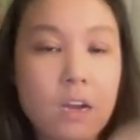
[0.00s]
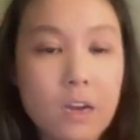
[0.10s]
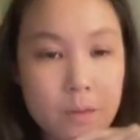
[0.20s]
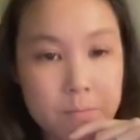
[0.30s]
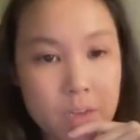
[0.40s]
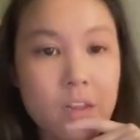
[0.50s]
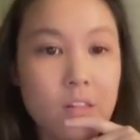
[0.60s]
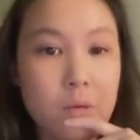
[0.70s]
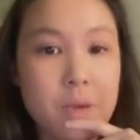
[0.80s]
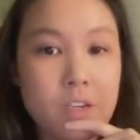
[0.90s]
um,
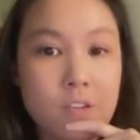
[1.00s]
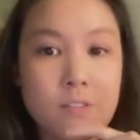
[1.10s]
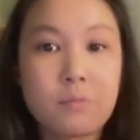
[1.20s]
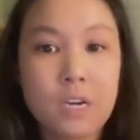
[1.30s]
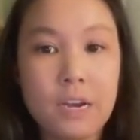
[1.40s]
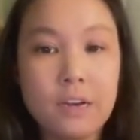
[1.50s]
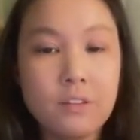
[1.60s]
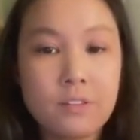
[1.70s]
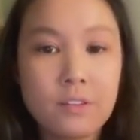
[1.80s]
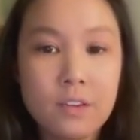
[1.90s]
another page somewhere
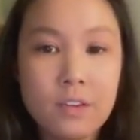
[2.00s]
else.